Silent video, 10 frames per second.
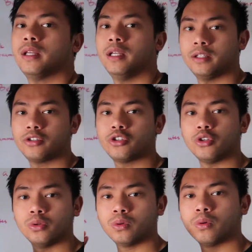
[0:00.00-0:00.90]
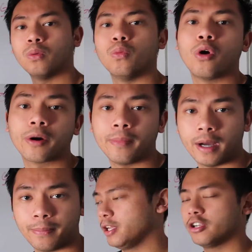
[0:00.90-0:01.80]
is to warm
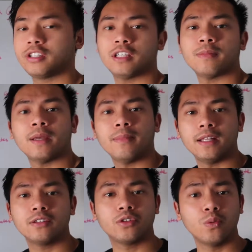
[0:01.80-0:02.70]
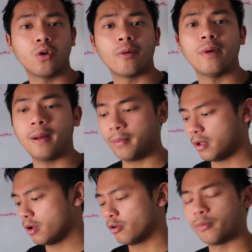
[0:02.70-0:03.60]
up. Being a good teammate means to warm up,
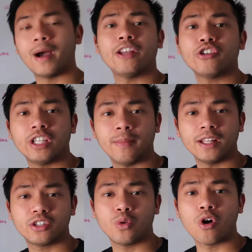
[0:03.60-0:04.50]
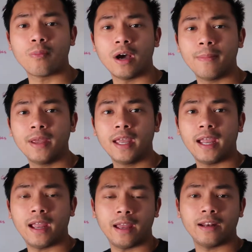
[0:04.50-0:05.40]
remind your teammates to warm up,
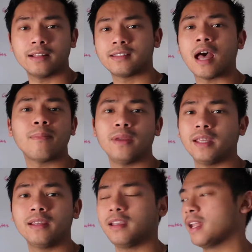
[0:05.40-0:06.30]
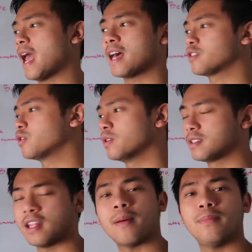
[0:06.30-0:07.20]
and it's not being an asshole, it's
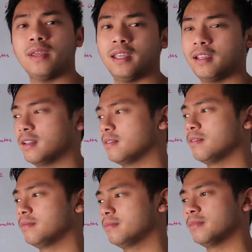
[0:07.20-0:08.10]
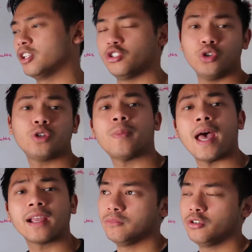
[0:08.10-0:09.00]
not being a
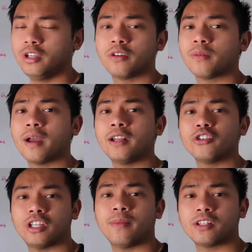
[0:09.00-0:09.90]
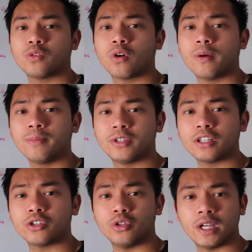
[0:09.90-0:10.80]
douchebag. You need to remind your teammates to warm up
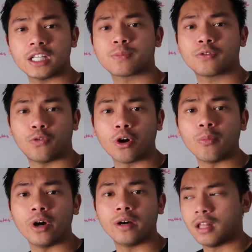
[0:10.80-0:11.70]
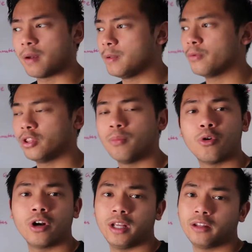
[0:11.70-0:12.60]
just so you guys perform well. A lot of people in the
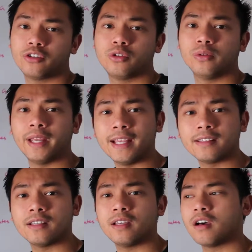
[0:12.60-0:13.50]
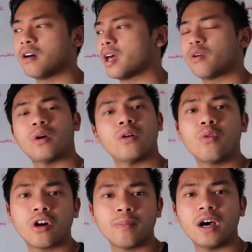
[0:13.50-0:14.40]
morning, they're too lazy. Oh, I don't want to
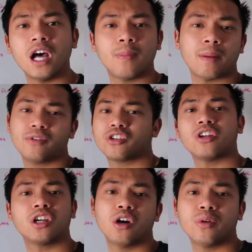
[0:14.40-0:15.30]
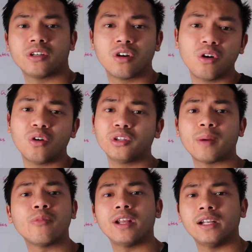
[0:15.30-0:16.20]
warm up. I'm just going to go in cold.
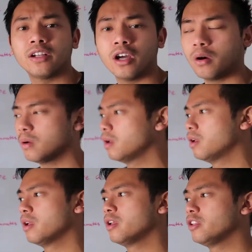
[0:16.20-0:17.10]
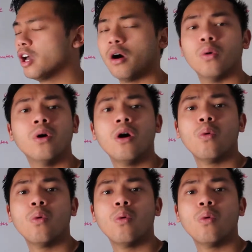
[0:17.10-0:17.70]
I'm ready to go. Yo,